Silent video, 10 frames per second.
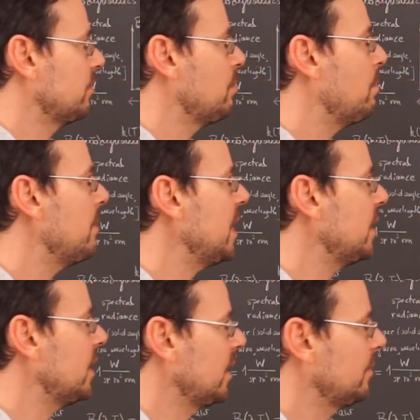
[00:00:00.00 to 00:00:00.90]

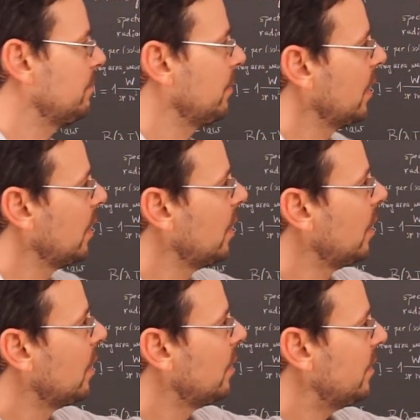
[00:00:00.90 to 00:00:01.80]
meaning
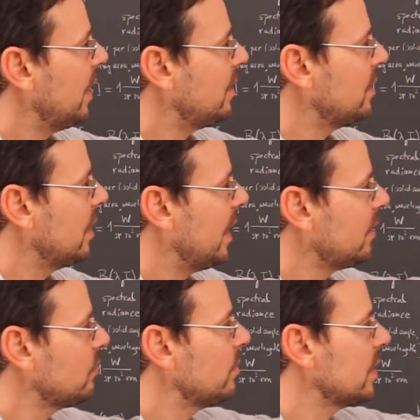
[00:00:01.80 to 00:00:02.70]
that
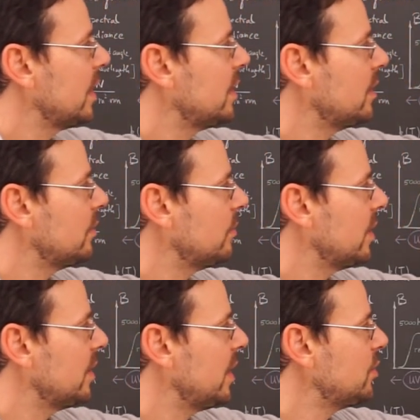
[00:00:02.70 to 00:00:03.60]
electromagnetic
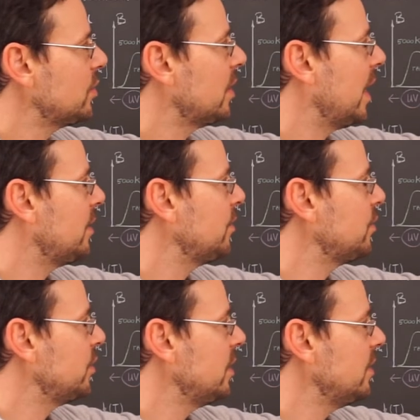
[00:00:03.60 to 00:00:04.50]
radiation
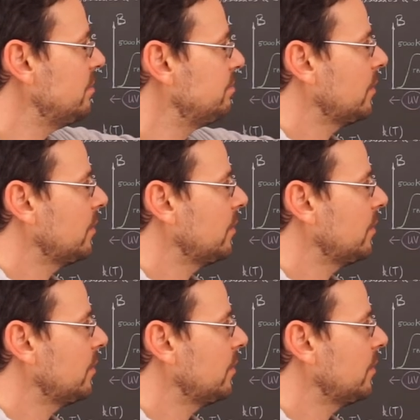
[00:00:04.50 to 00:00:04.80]
energy